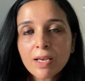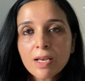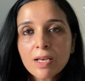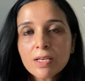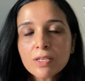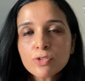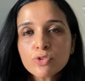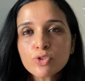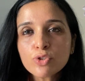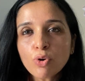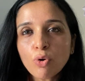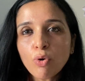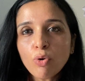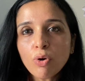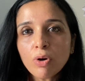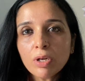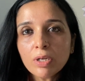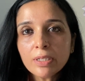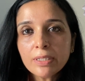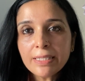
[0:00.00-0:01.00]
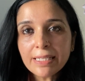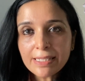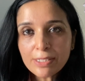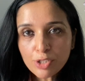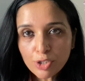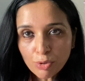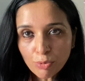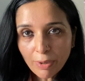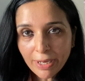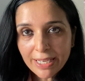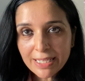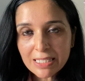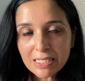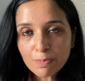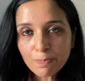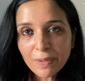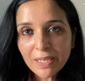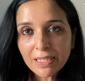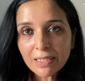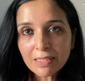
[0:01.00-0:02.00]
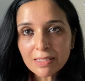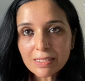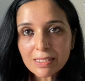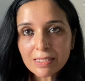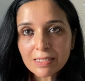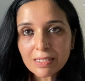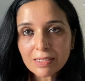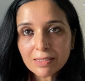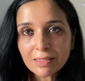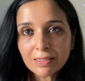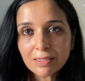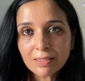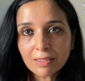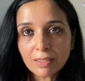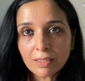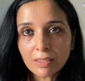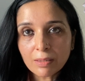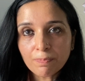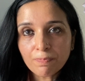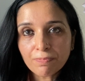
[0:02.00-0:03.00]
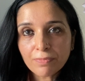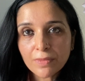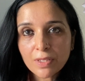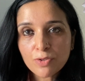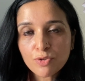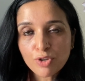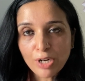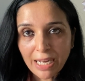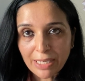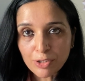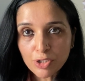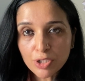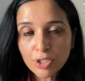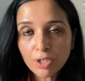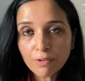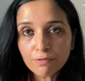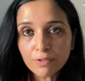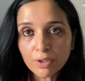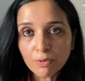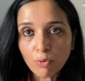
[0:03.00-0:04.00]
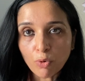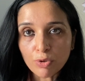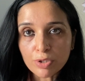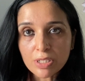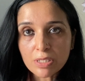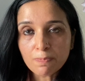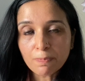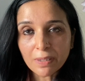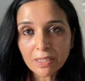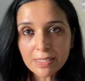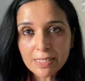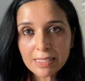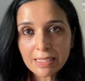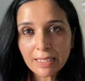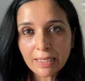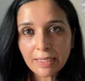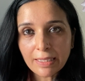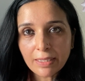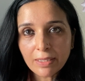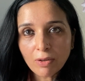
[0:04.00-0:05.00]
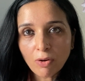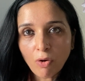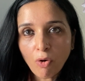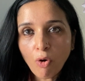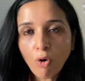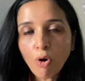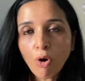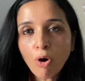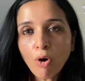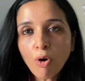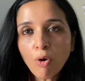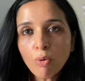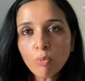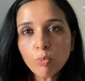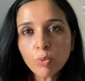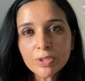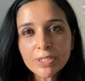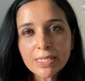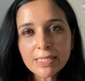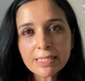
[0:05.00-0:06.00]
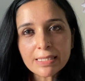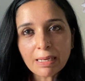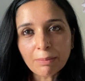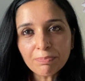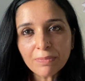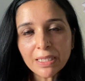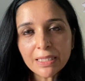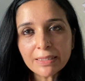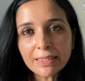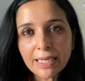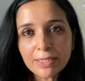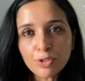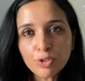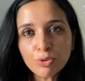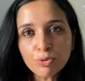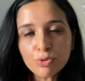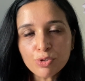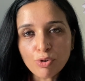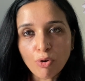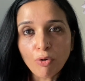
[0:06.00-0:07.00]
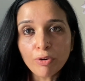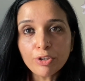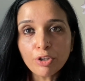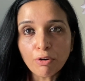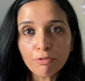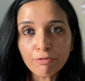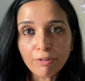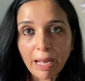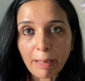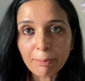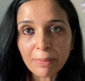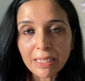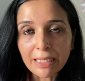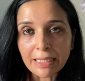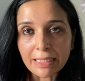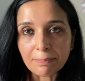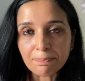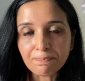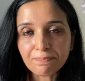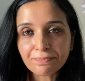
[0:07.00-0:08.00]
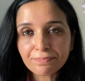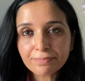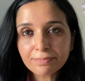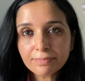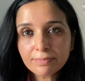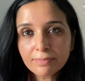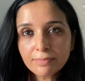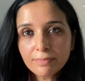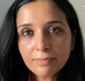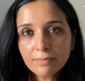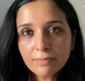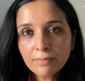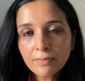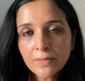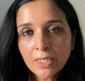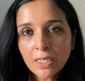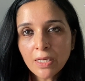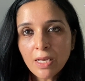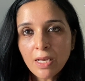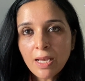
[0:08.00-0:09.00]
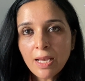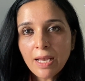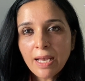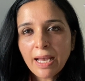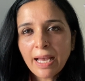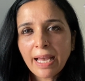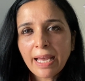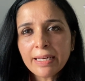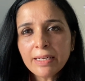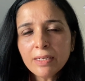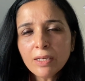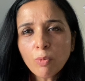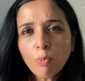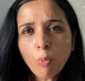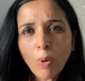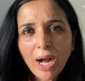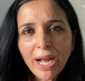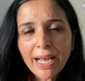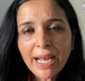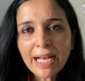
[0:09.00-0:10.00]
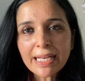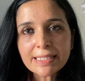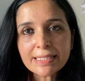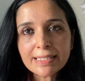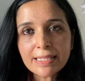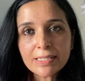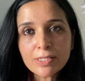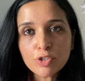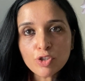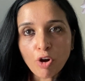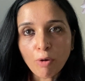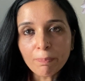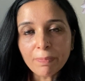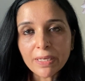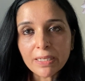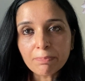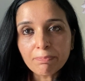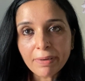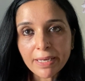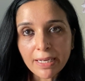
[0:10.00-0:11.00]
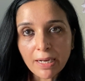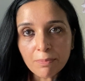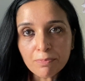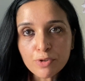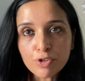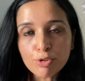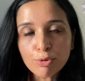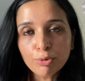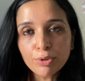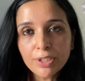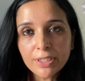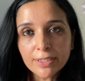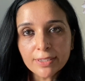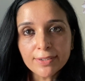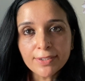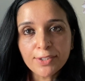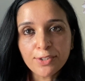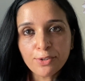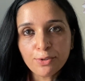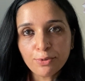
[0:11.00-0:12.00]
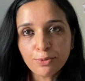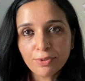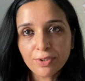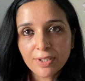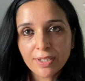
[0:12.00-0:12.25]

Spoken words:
So did you experience the tragedy of divorce personally, or was it something that you saw in your family? And why has this topic become so dear to you?